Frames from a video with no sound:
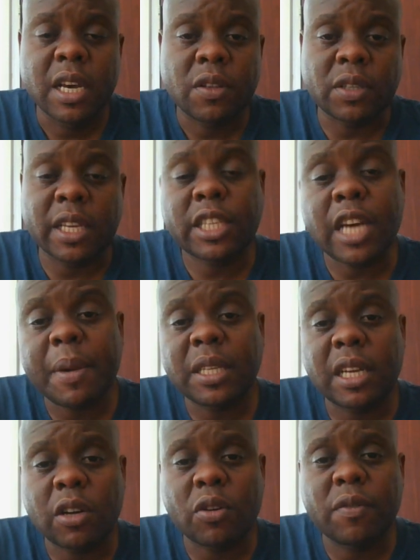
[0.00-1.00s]
So the chairman
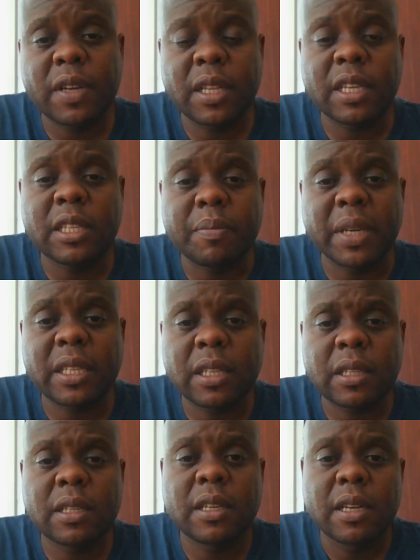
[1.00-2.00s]
shall convene these
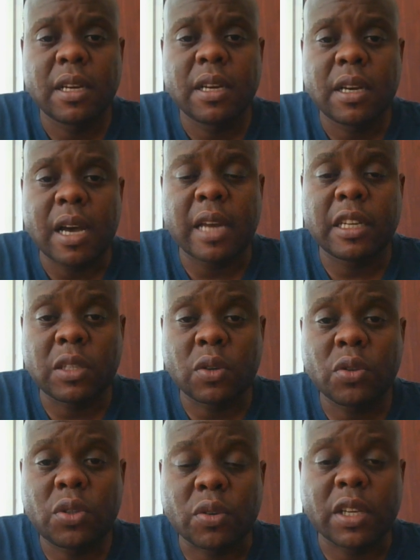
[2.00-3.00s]
meetings, and it's
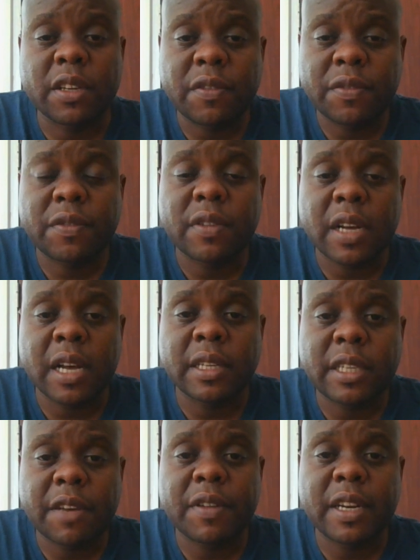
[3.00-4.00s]
good to give
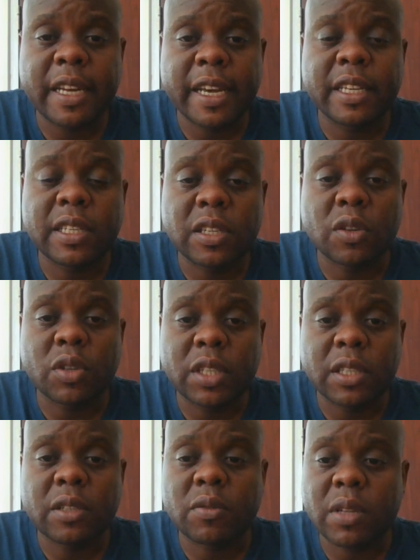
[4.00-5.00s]
7 days
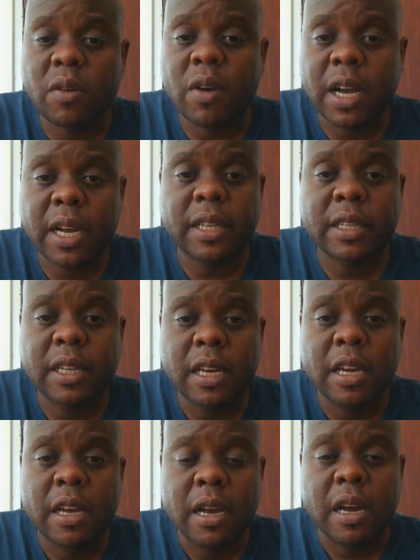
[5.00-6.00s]
notice to the workers.
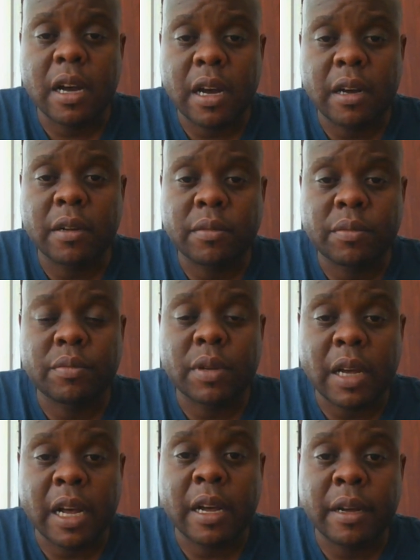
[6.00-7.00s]

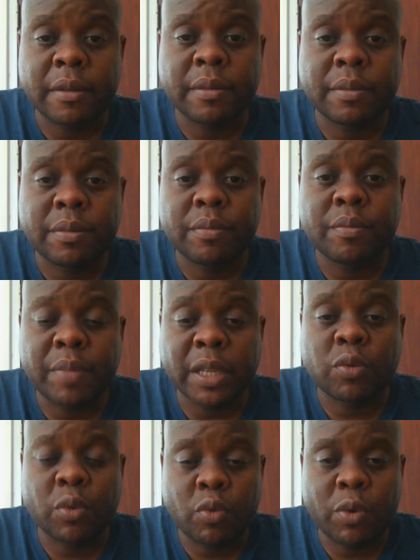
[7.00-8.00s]

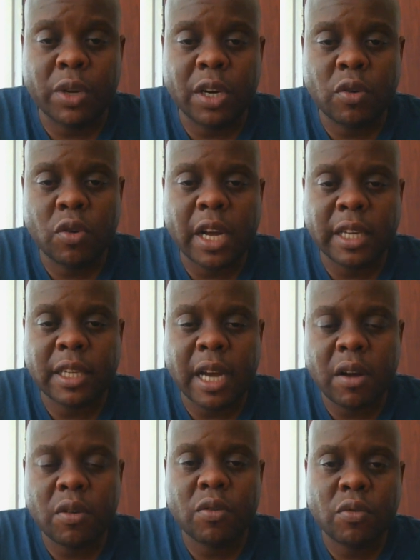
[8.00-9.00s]
But we will look at
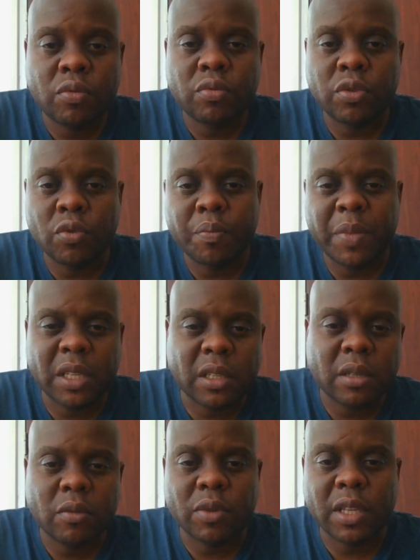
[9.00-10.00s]
how you
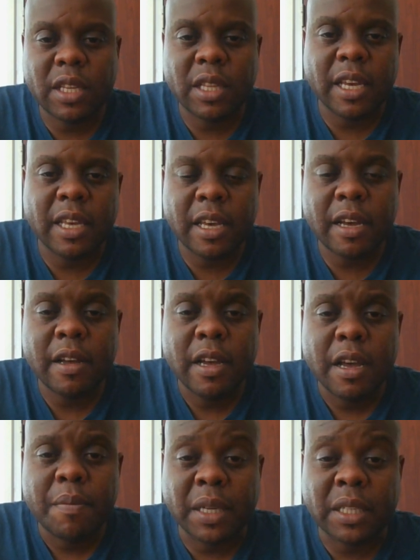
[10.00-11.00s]
meet within the year.
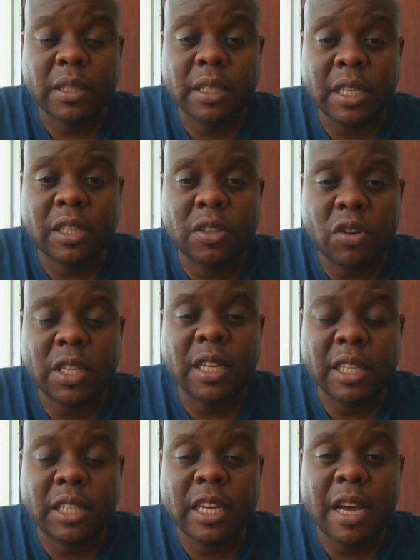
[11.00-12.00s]
But just note that
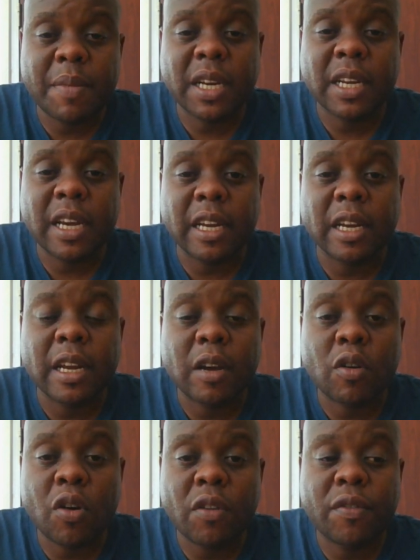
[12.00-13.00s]
the chairman can
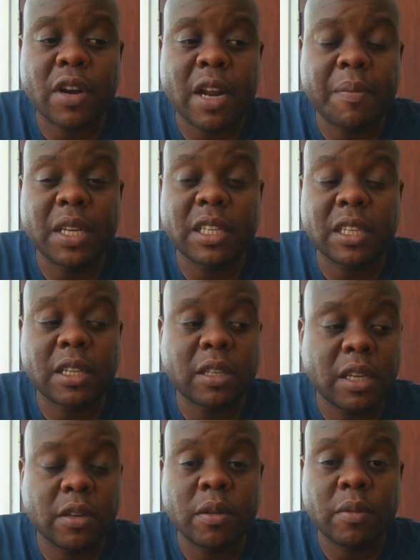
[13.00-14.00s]
call for a meeting
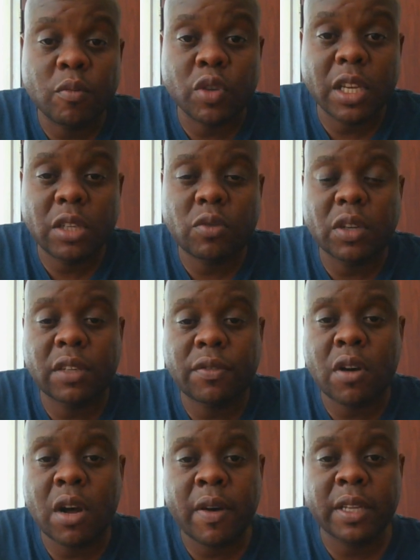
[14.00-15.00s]
within
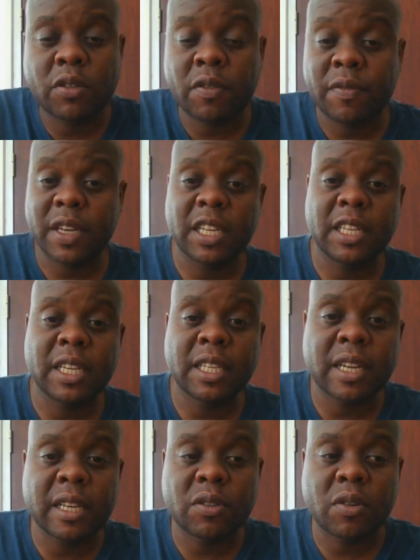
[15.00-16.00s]
24 hours of any
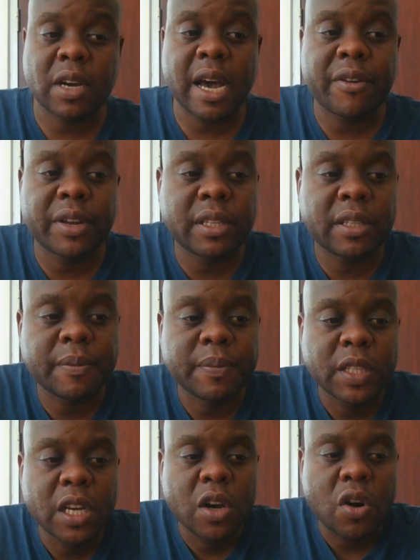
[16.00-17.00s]
dangerous occurrence
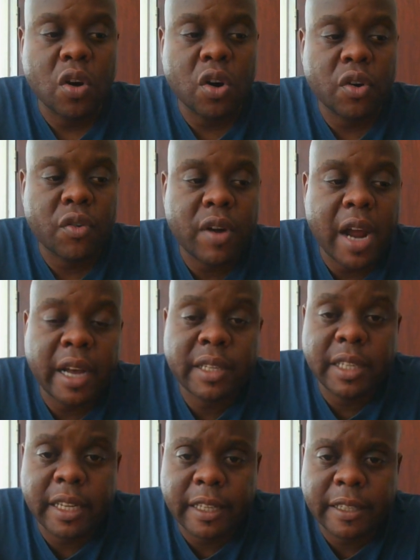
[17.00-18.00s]
or
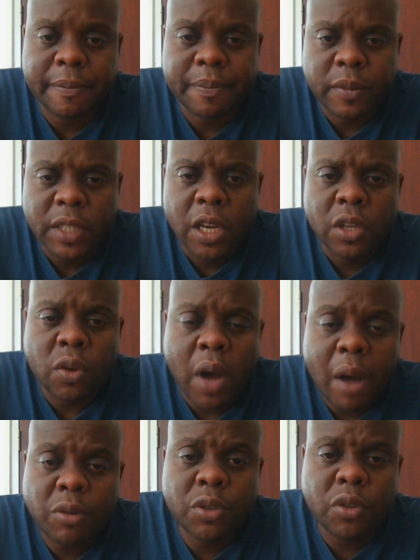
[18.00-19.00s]
accident. So
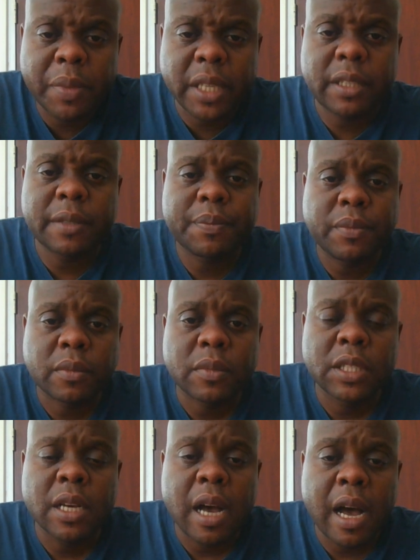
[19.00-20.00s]
how do you meet?
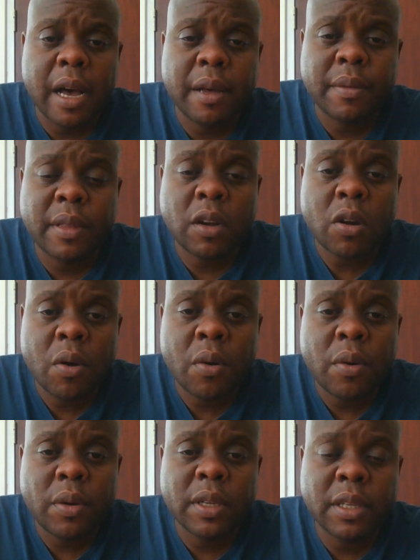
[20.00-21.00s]
The
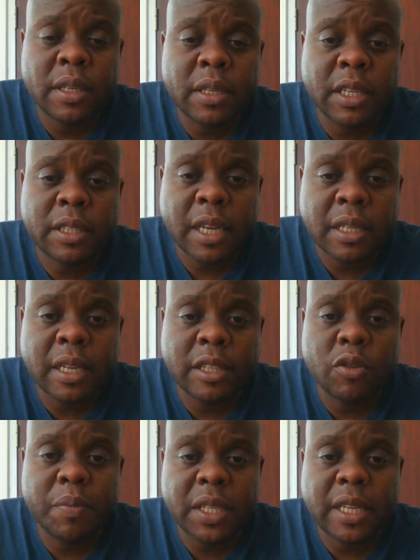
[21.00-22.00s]
law dictates that
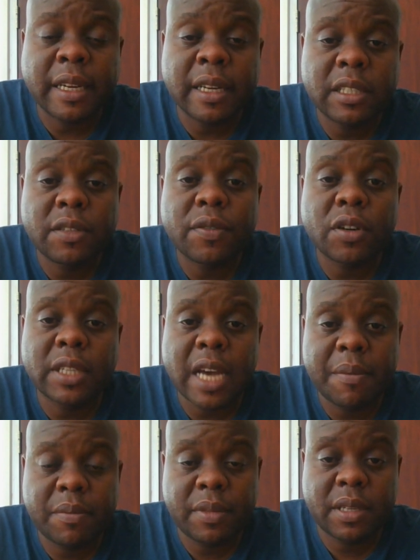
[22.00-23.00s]
you meet at least 4
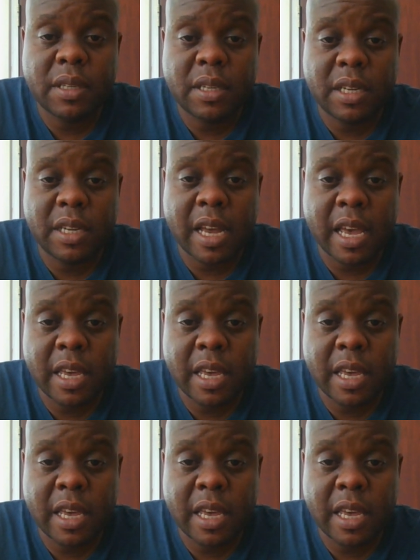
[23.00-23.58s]
times in a